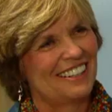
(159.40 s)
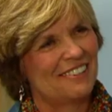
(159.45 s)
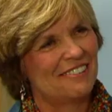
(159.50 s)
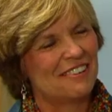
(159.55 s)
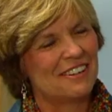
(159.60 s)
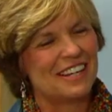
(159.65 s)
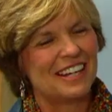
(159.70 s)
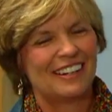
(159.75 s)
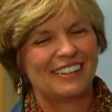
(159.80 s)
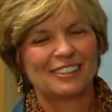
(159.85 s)

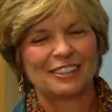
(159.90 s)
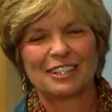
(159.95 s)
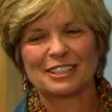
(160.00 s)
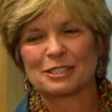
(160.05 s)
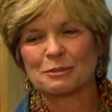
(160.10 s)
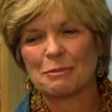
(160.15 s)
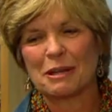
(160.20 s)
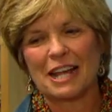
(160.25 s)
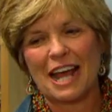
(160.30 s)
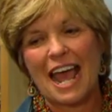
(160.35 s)
Well,
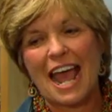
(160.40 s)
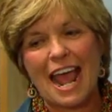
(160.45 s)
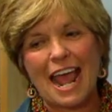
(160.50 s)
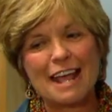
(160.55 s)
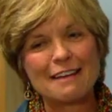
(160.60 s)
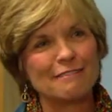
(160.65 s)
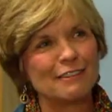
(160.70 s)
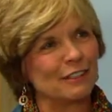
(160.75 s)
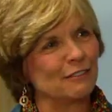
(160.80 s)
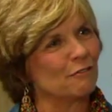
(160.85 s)
it's been a
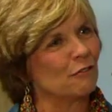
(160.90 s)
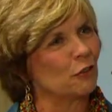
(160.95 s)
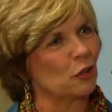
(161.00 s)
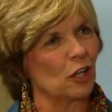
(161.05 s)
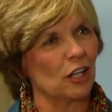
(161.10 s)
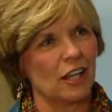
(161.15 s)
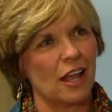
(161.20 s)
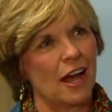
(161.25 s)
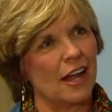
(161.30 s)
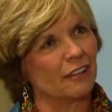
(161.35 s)
haven
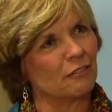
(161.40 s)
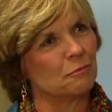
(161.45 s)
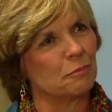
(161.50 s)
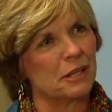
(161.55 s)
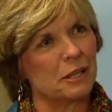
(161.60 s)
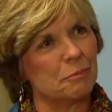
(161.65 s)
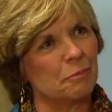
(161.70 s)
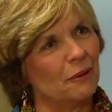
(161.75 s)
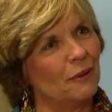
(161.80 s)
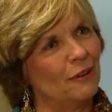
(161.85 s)
for a lot of
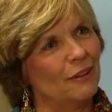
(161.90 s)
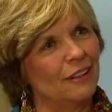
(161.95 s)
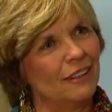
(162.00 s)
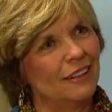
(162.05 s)
people.